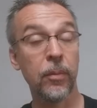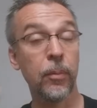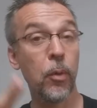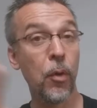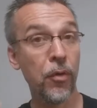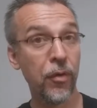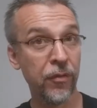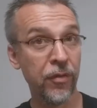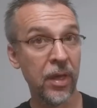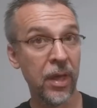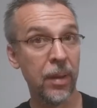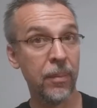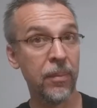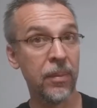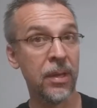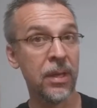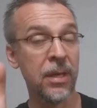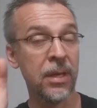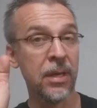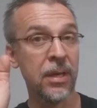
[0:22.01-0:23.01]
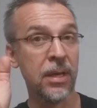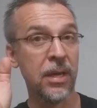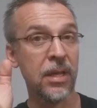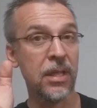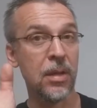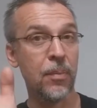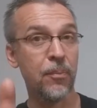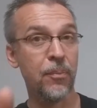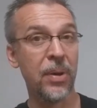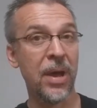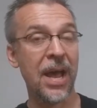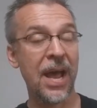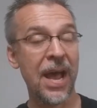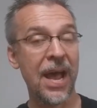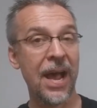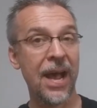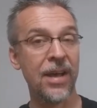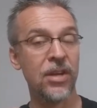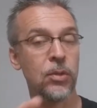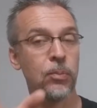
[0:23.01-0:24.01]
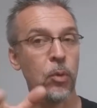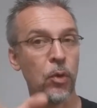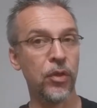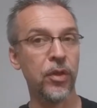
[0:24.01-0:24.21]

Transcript: for both of them in the past.